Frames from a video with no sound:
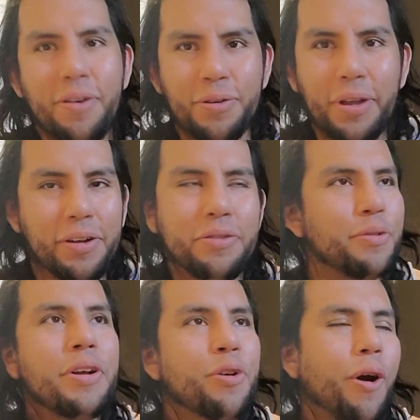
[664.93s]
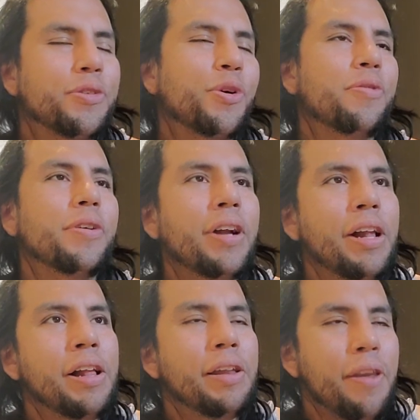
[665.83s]
Are you like a crossover?
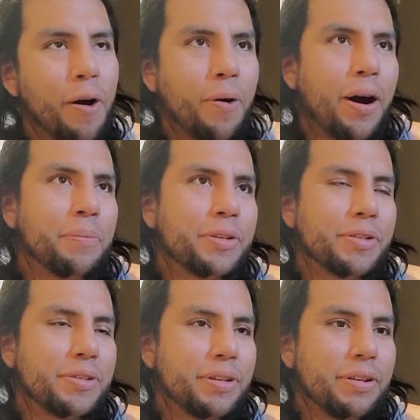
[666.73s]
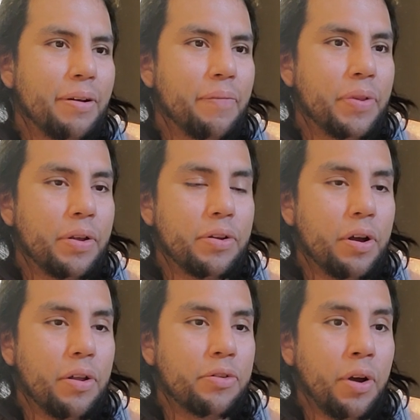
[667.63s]
No, I'm just
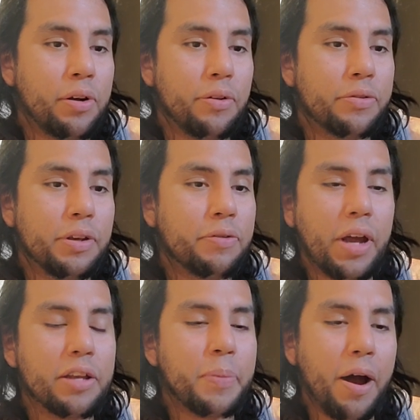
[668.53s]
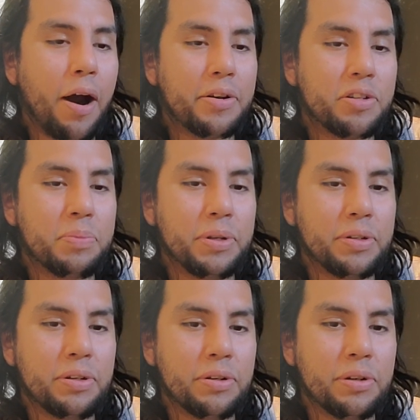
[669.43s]
trying to give you guys my honest opinion
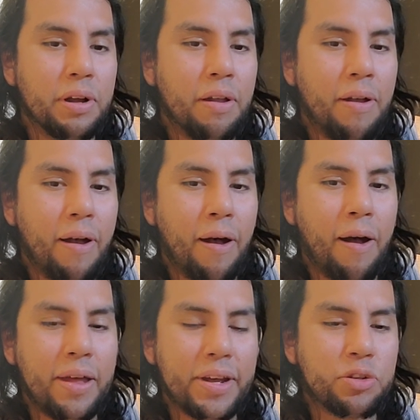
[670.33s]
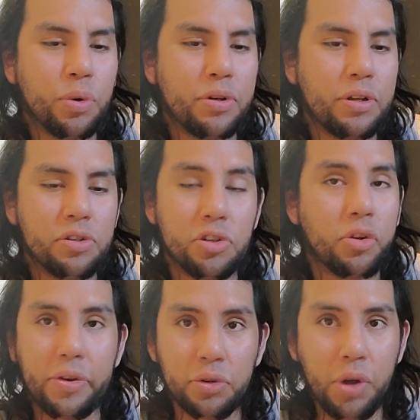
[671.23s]
here, uh, and that's what it is. Just
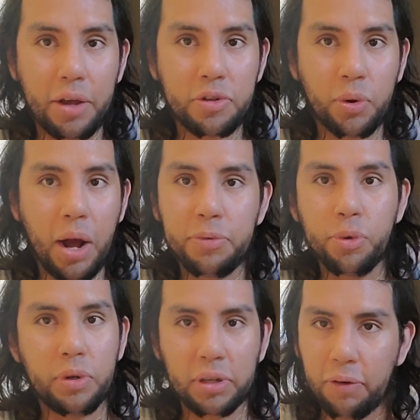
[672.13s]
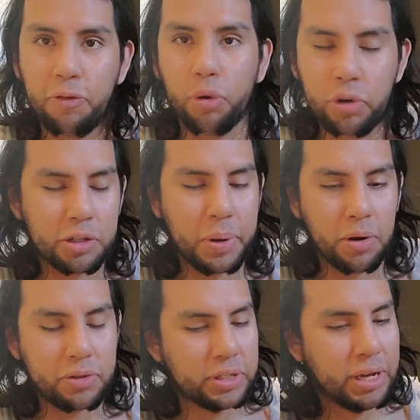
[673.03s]
letting you guys know what I'm doing and full
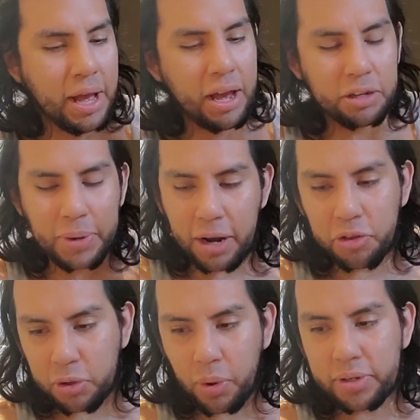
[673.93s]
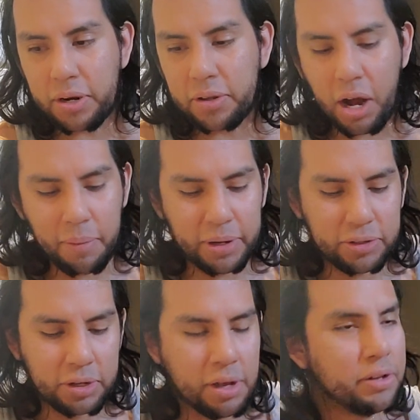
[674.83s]
transparency. Ask me anything you want down in the
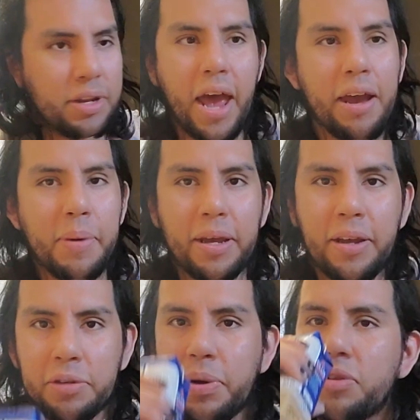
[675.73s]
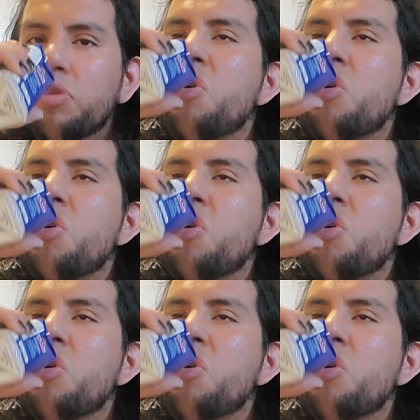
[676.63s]
comments. It's an AMA. Ask me anything.